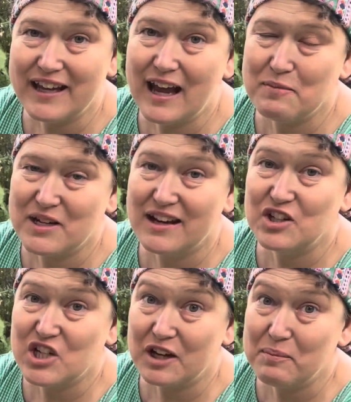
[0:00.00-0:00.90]
came down and
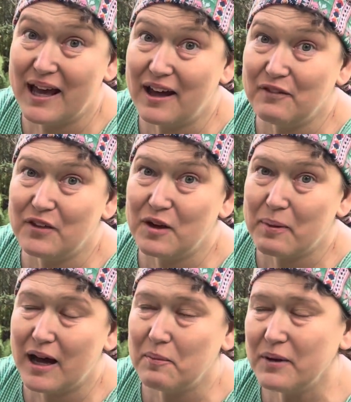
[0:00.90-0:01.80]
checked me out of the
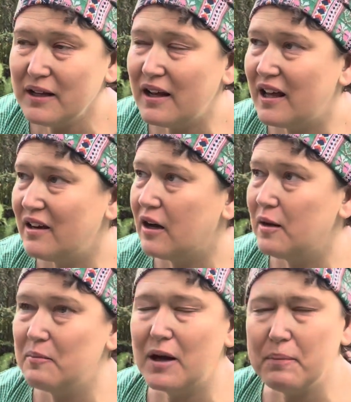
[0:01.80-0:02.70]
apartment, and
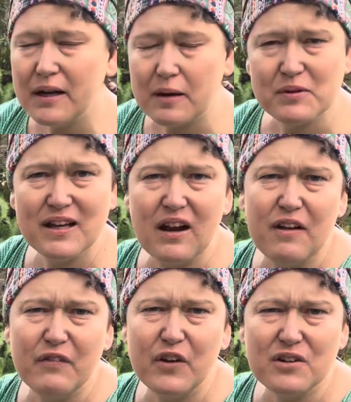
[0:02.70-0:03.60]
I'm a bit upset. I
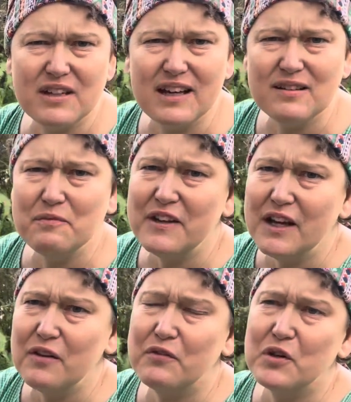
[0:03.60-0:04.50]
forgot to get some
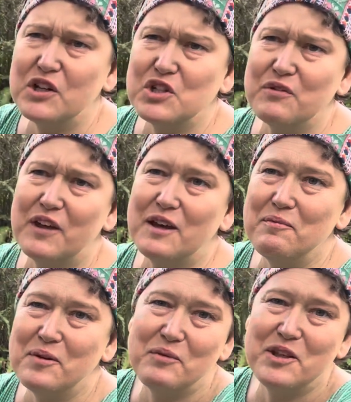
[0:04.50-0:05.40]
video footage of him,
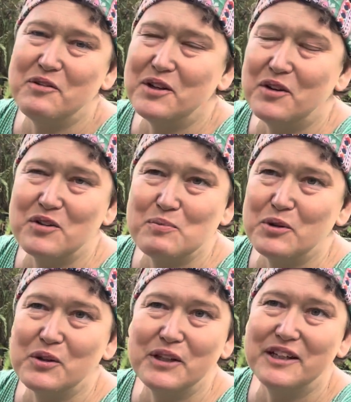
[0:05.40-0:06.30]
but when you're in
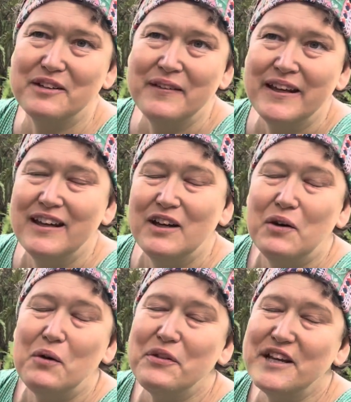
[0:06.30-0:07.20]
hospital and
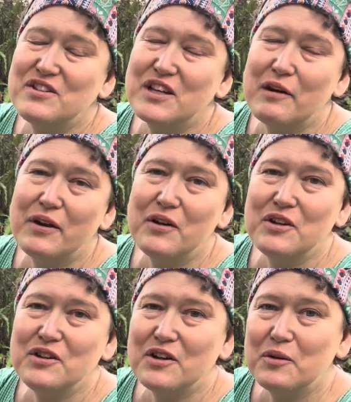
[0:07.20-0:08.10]
all things are going on,
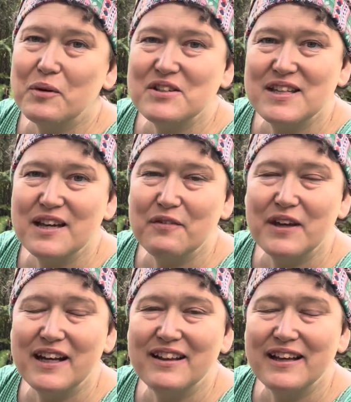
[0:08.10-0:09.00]
you don't always think of
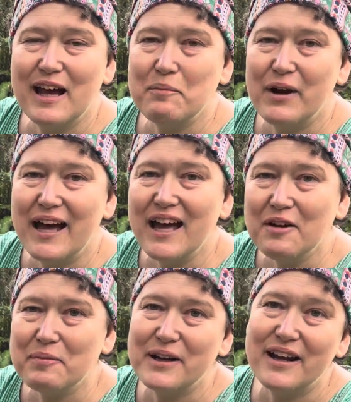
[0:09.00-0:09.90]
getting the camera out,
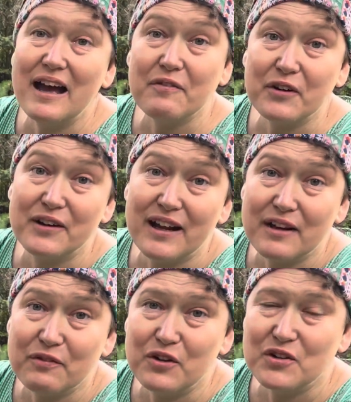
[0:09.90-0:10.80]
but I have got it out
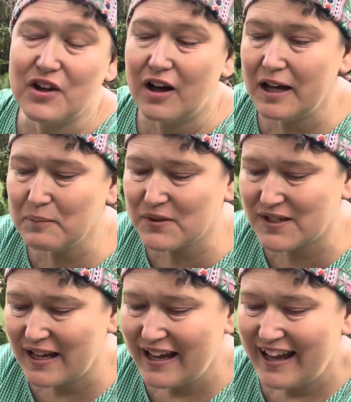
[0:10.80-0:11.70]
a few times.
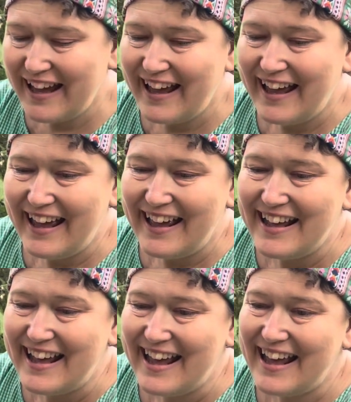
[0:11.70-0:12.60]

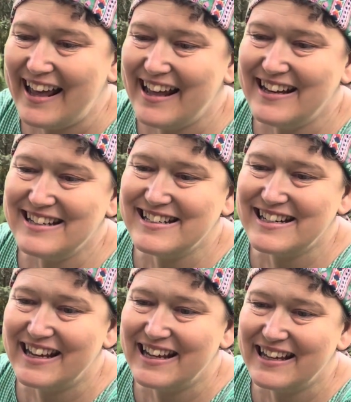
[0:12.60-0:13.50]
And
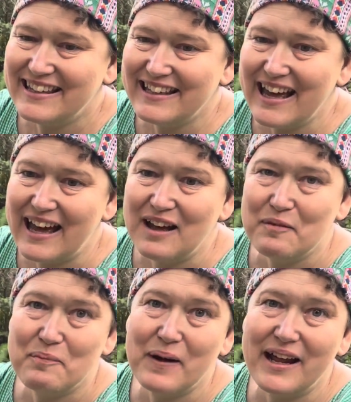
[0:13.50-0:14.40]
yeah,
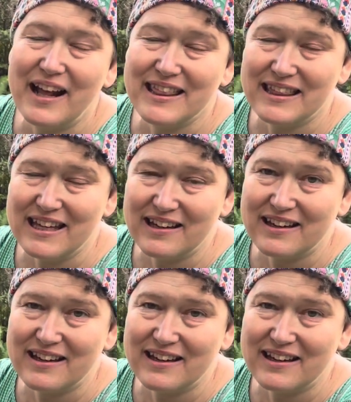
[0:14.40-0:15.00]
but I think